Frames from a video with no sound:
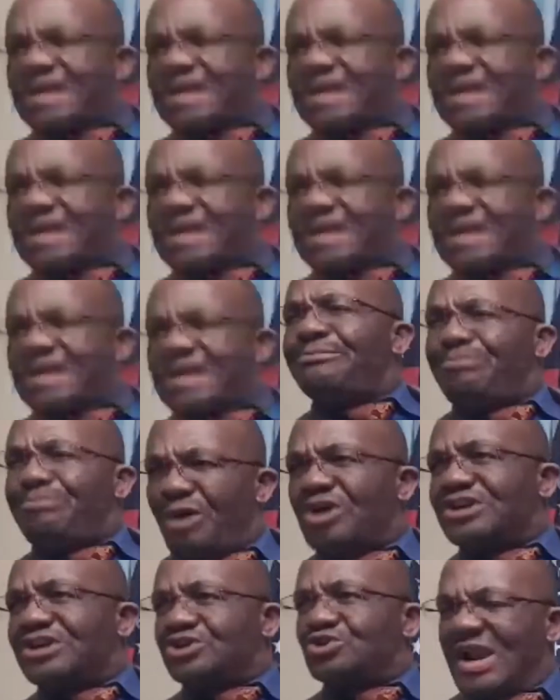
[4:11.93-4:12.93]
same
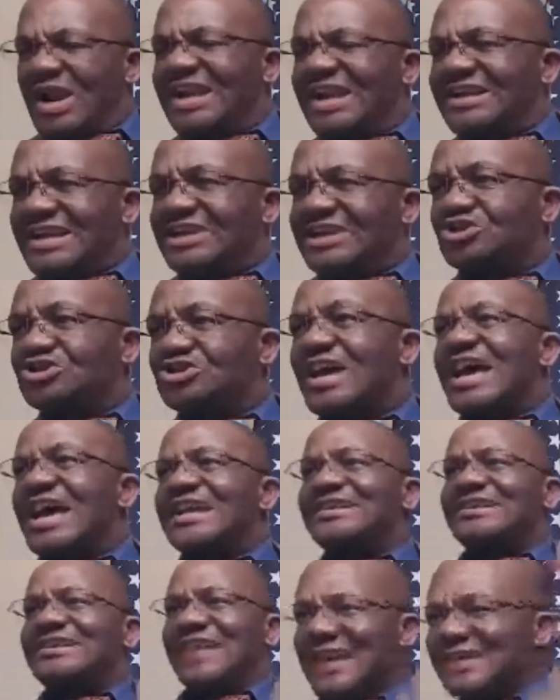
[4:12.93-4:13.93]
body, United Nations,
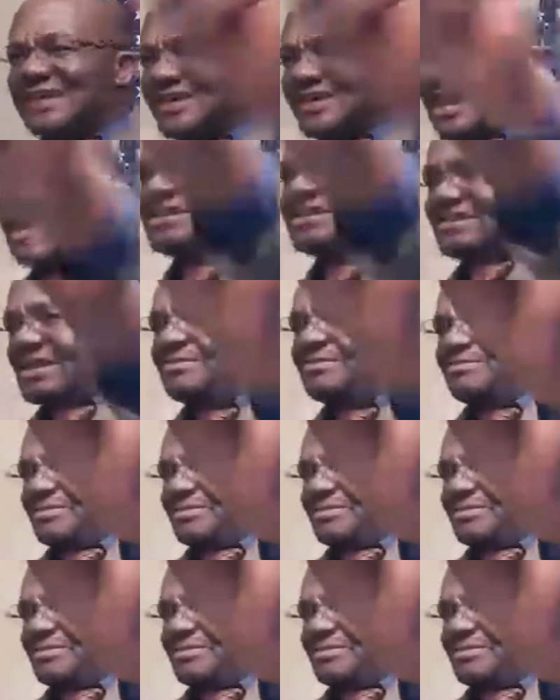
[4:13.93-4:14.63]
that grant them